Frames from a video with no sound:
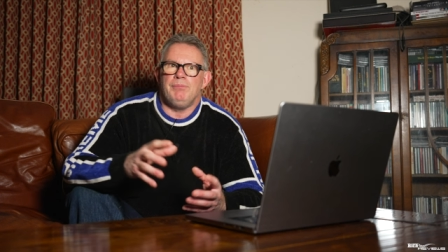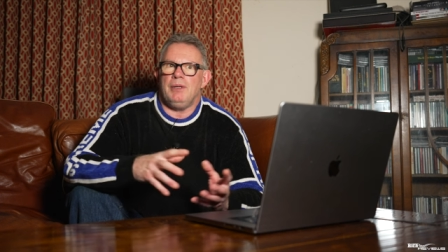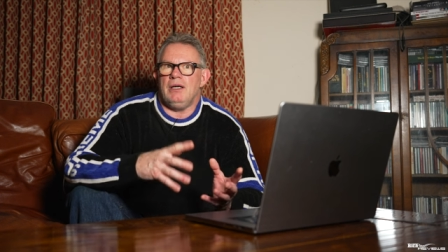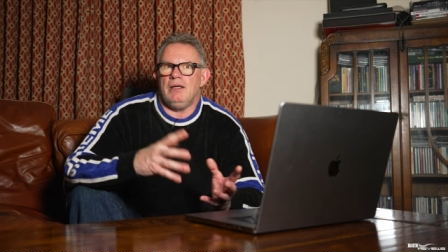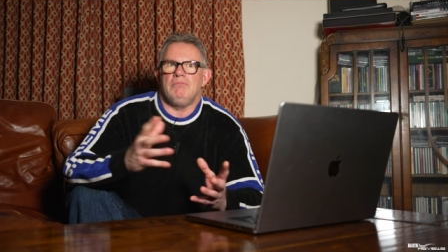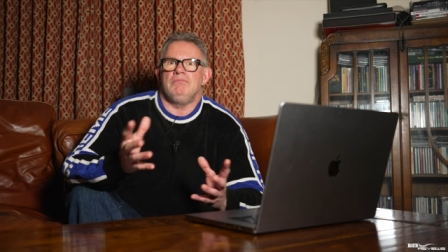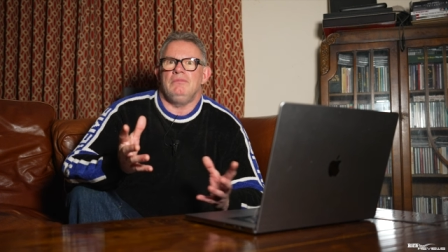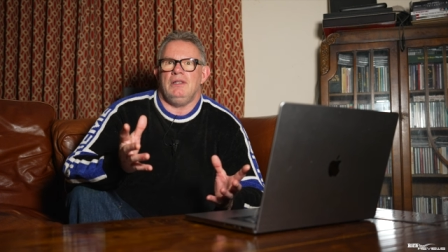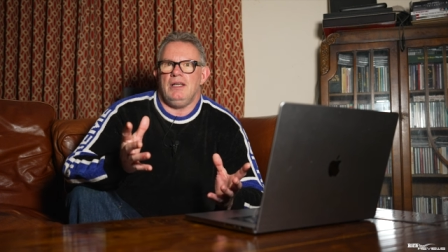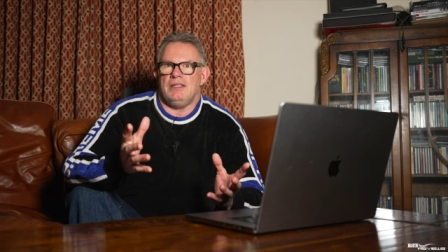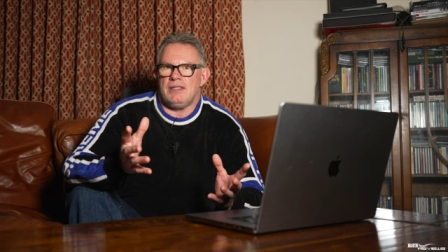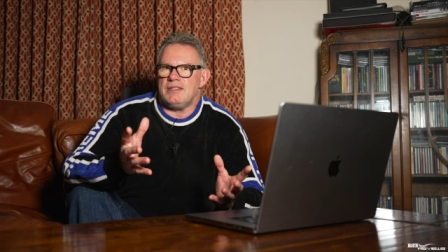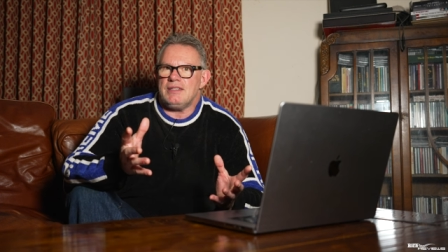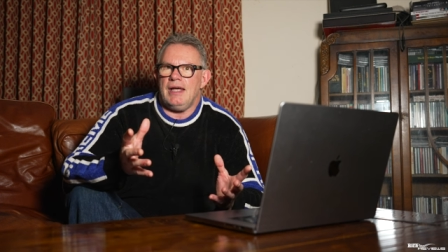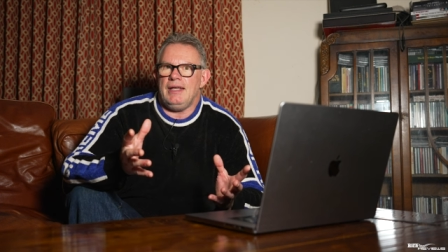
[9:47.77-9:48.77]
but
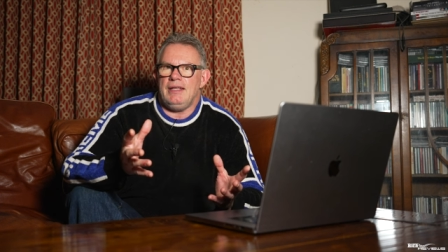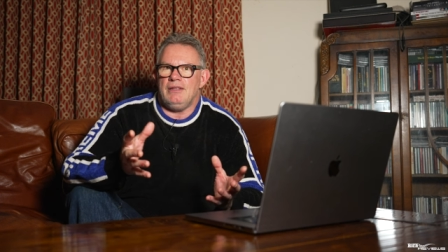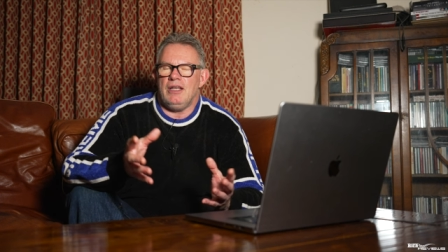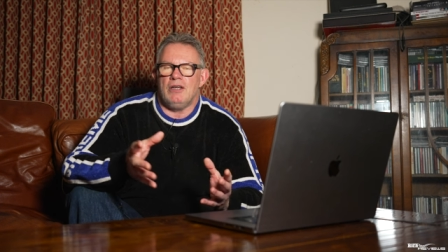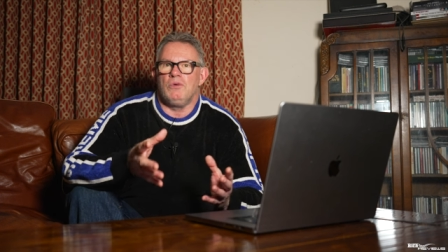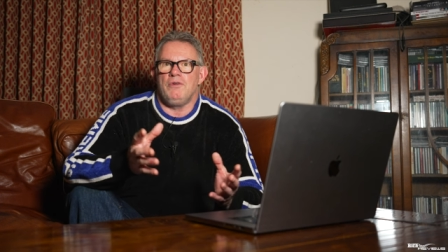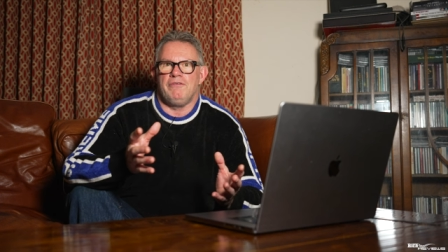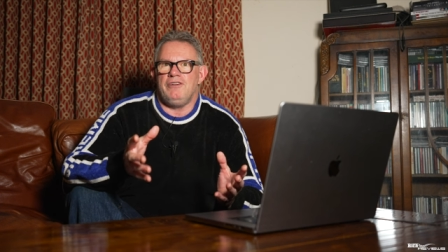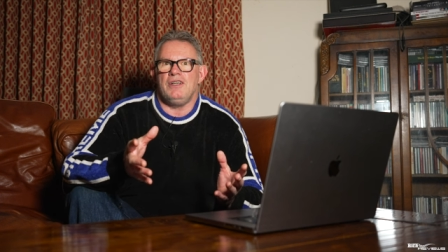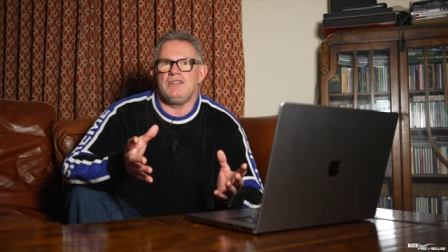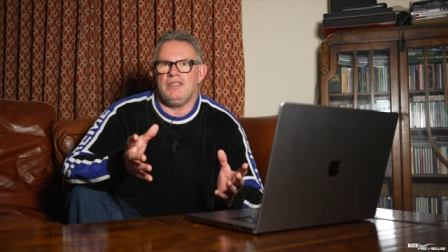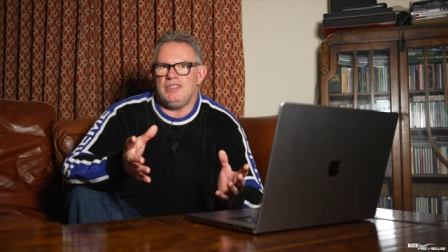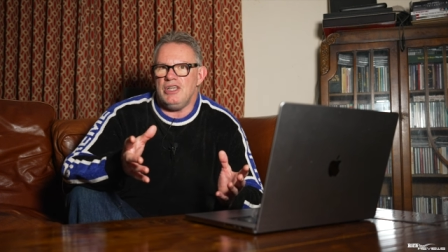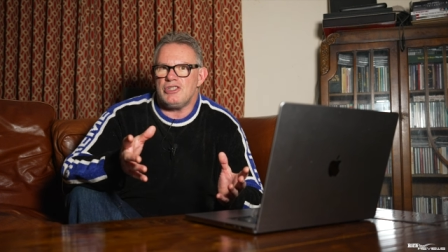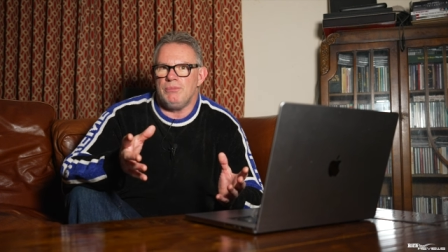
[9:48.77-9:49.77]
as I say, they're all
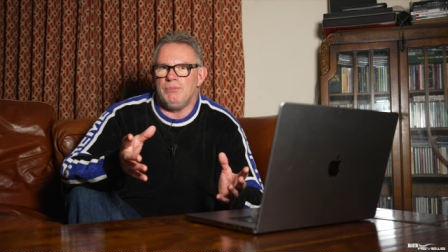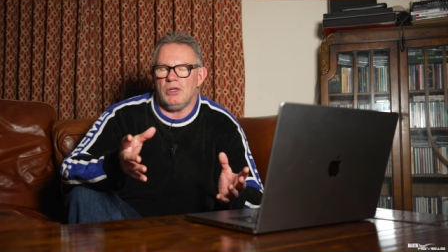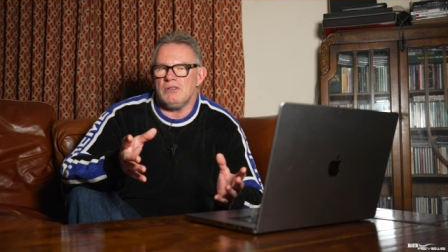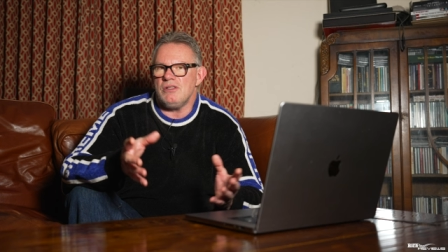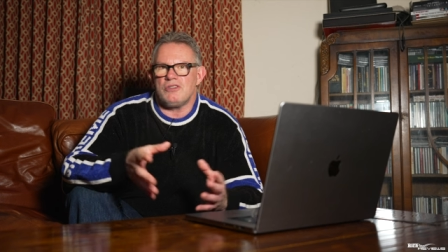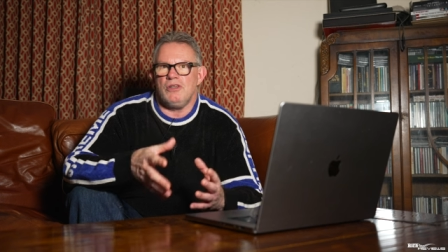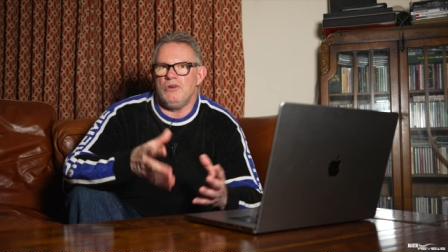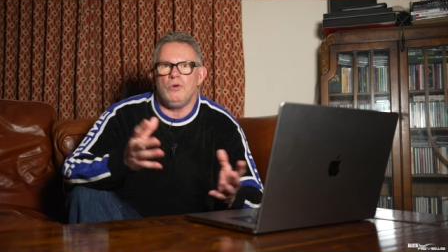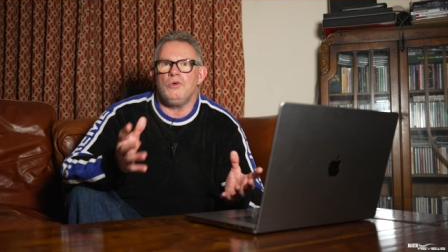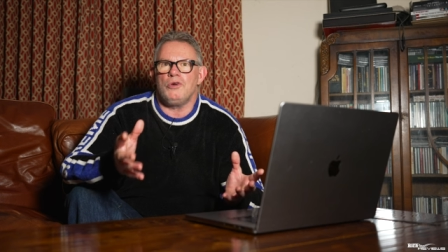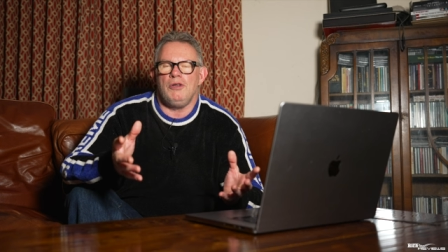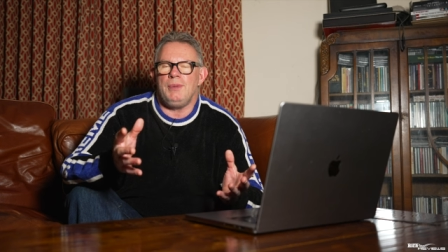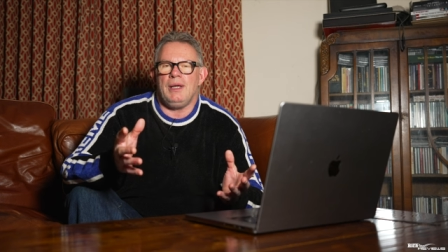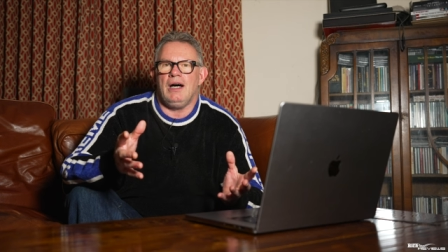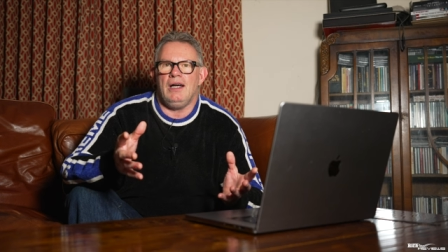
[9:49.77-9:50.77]
first edition models, so they're all
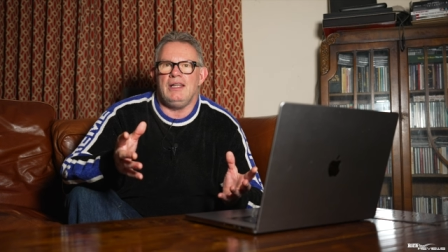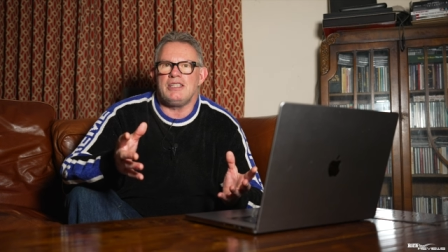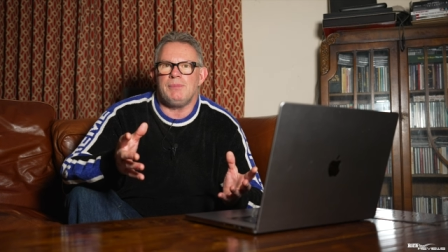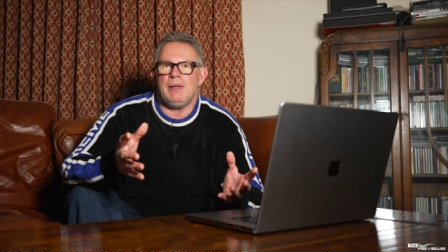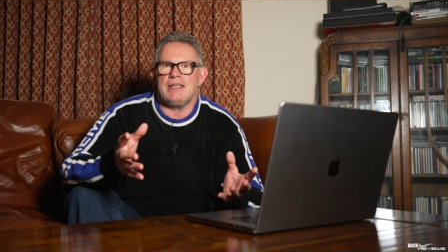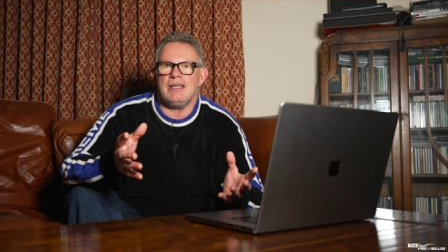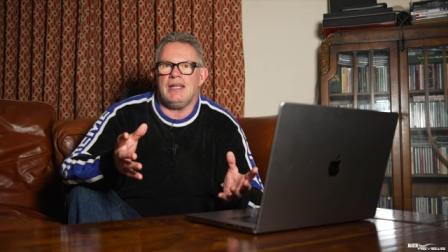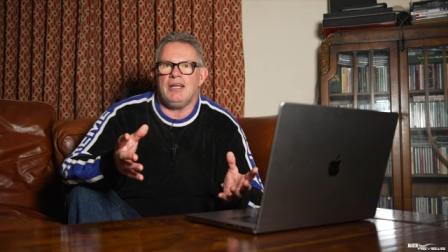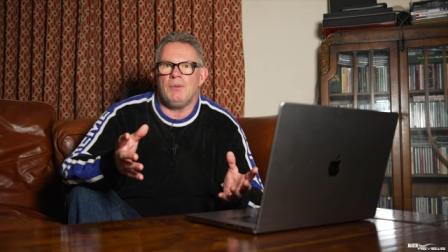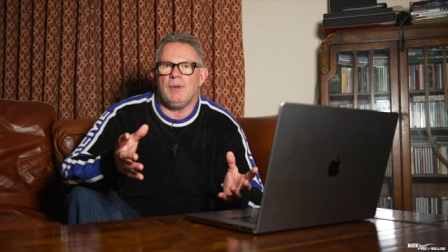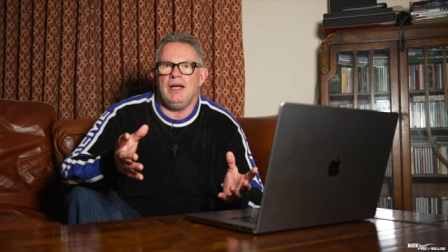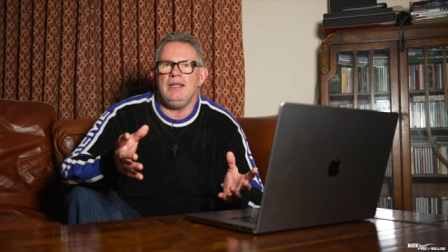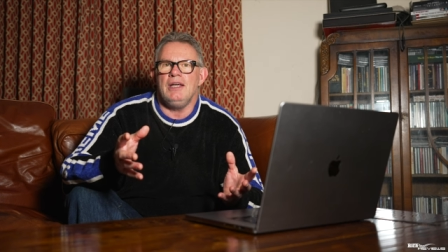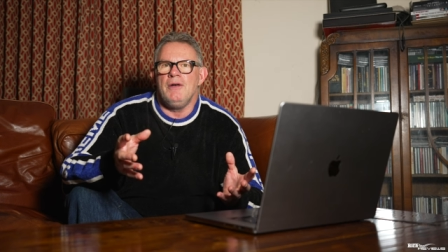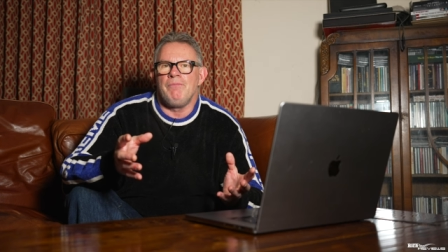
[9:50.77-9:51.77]
going to be highly spec
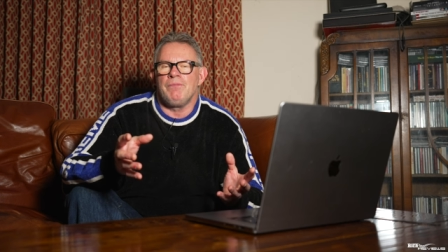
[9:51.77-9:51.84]
anyway.